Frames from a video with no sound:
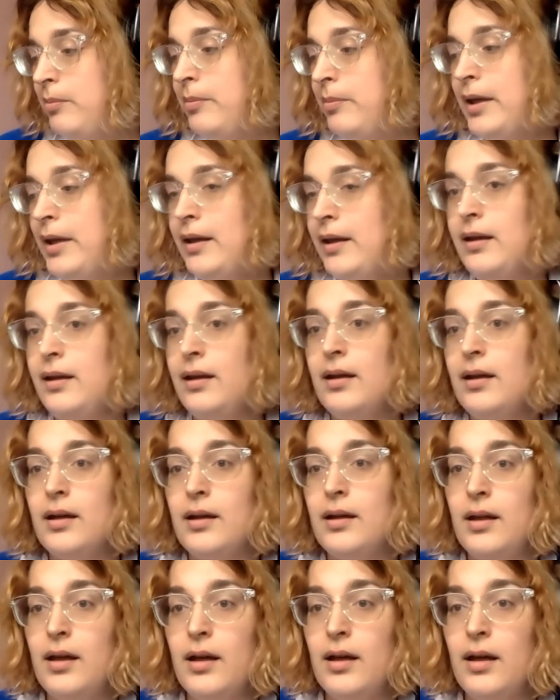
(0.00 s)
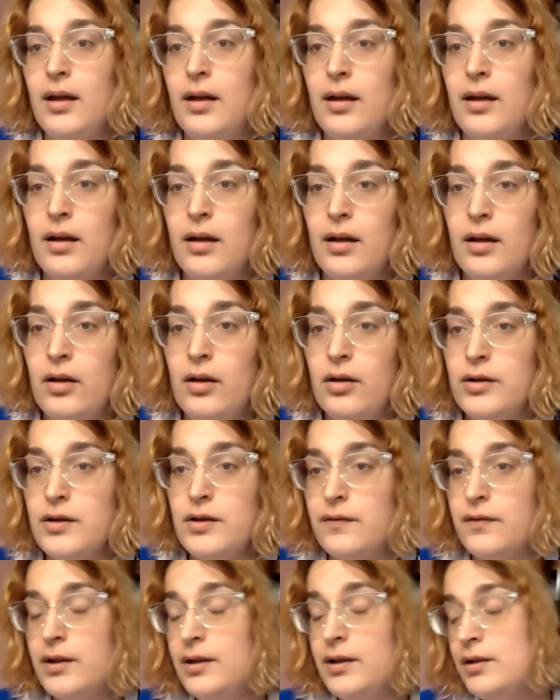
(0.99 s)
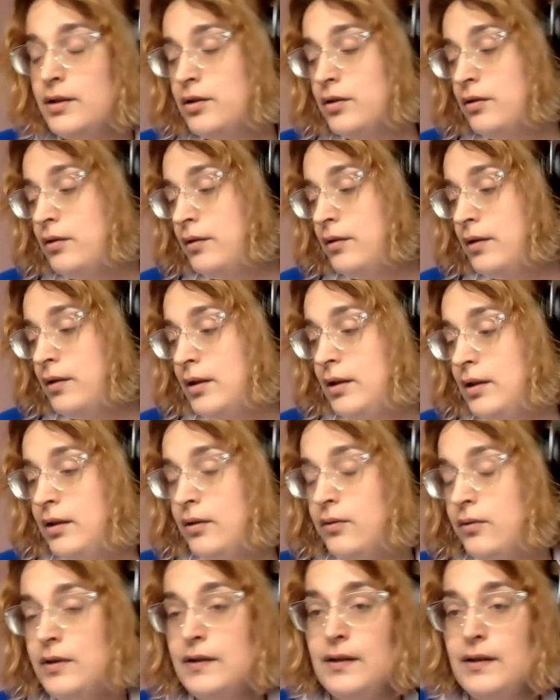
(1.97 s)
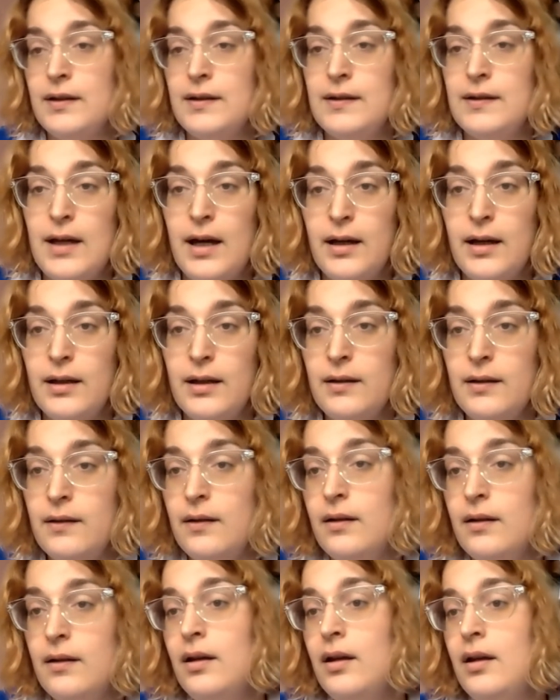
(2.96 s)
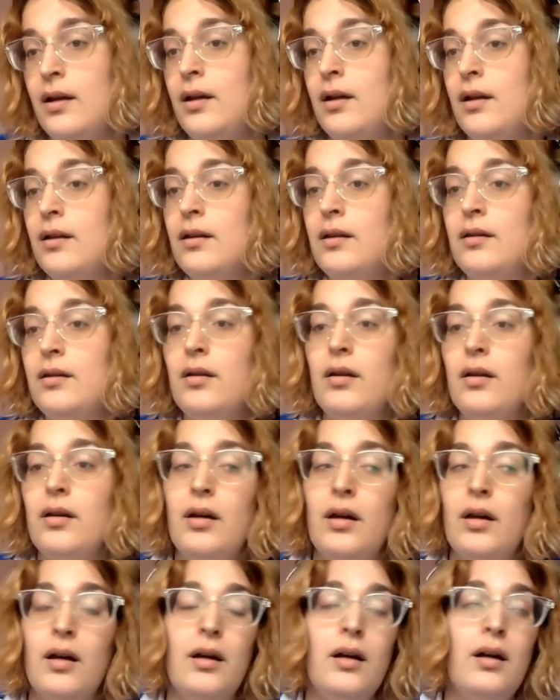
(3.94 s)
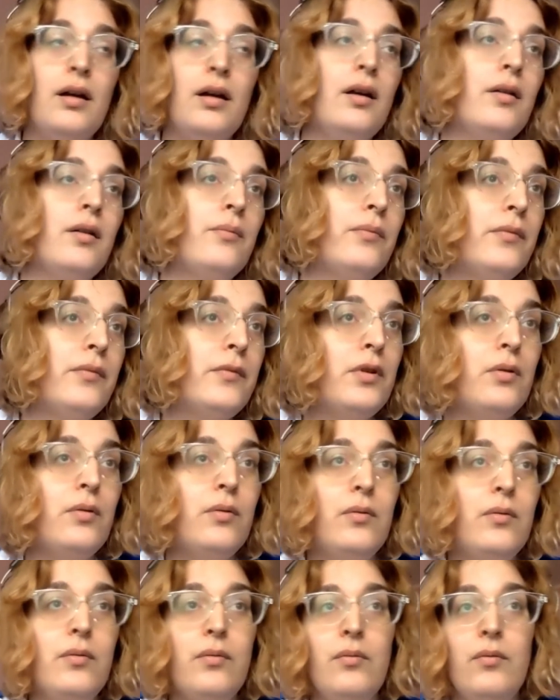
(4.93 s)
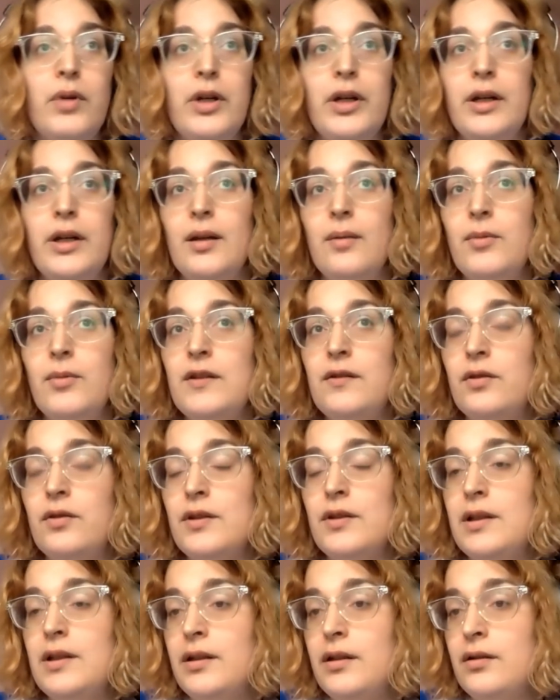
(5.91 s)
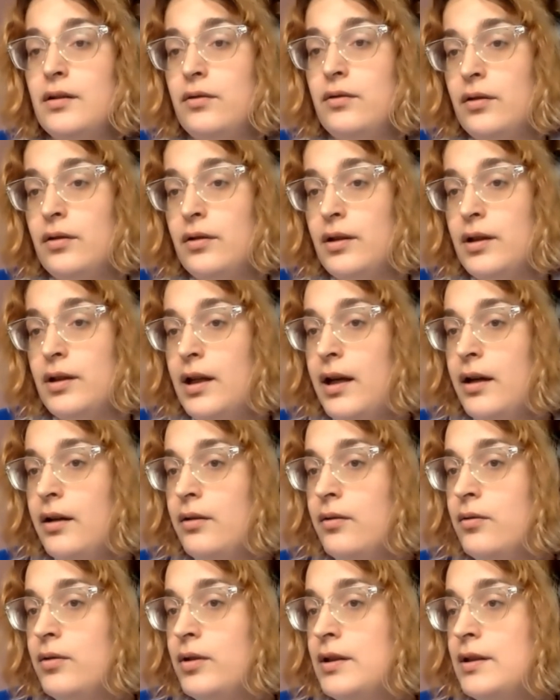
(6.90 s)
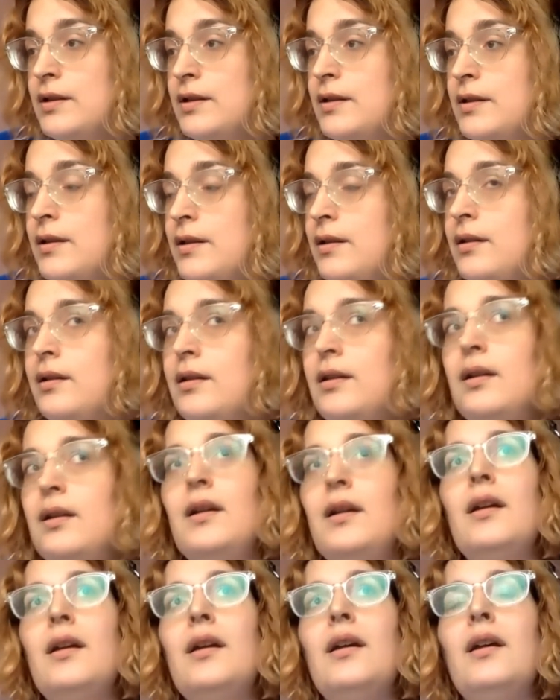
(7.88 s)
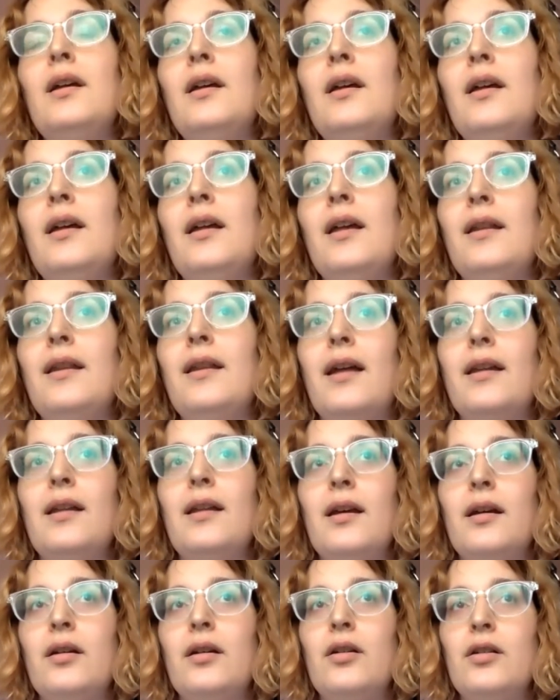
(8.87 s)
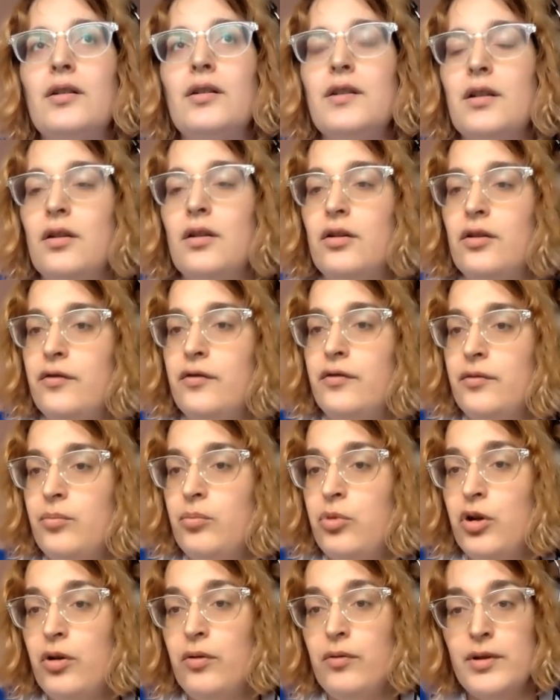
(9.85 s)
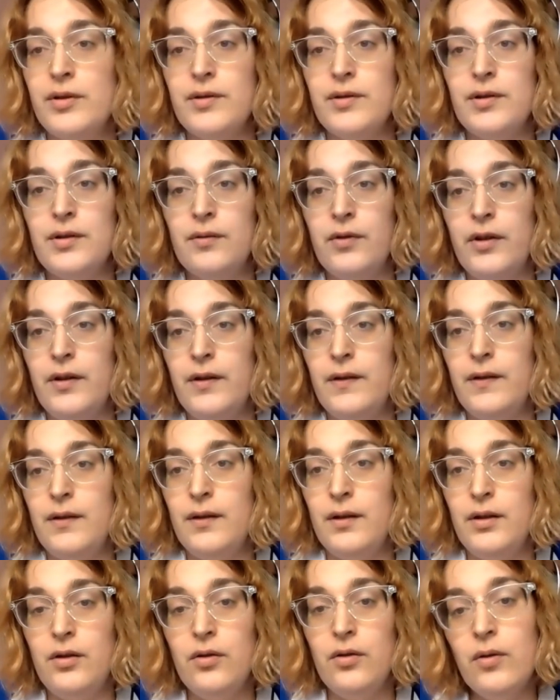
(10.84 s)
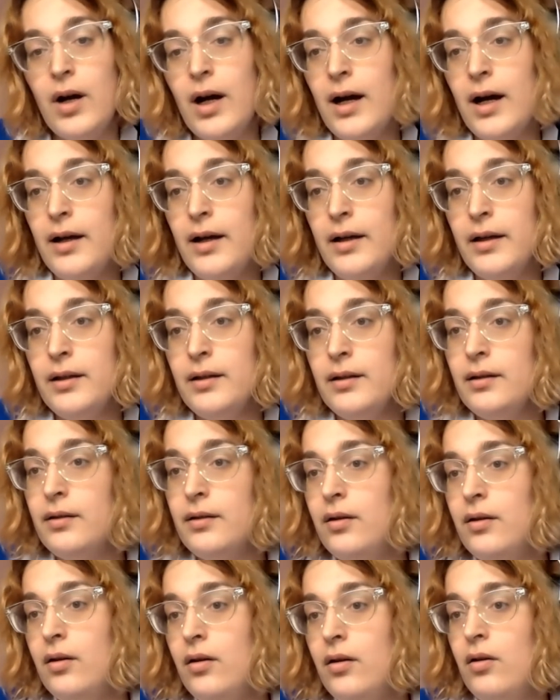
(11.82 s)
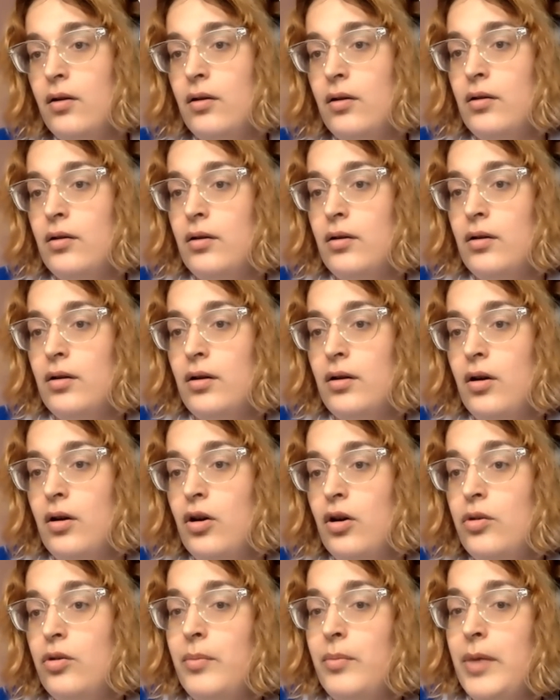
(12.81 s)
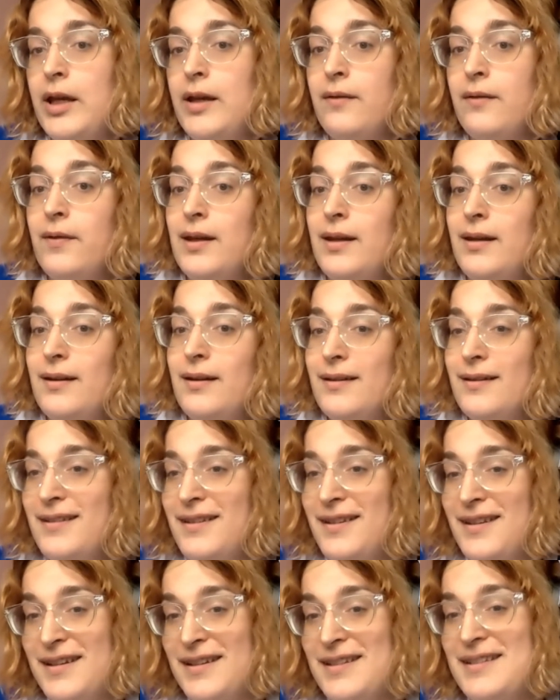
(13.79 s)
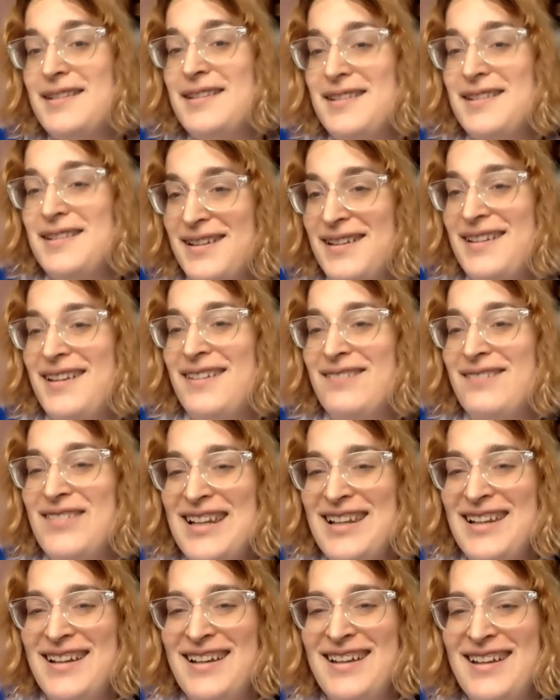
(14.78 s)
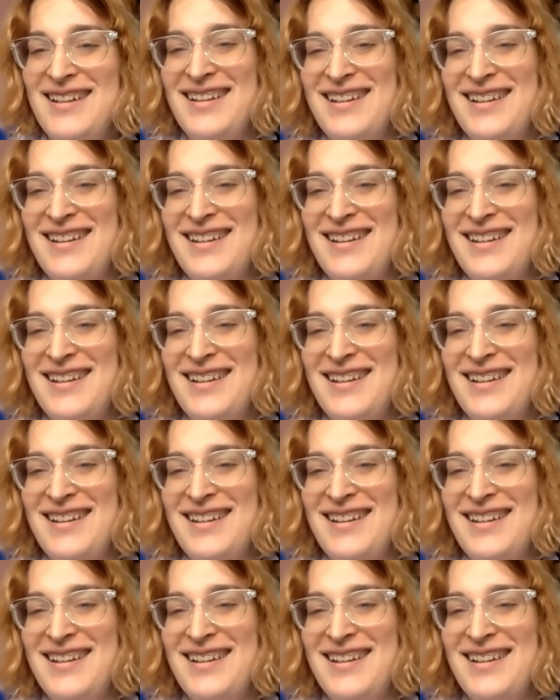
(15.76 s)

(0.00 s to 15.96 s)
paying lots of attention to the linguistic side. When a game is translated to another language, that can cause a lot of problems with the UI, or maybe, yes, Amila.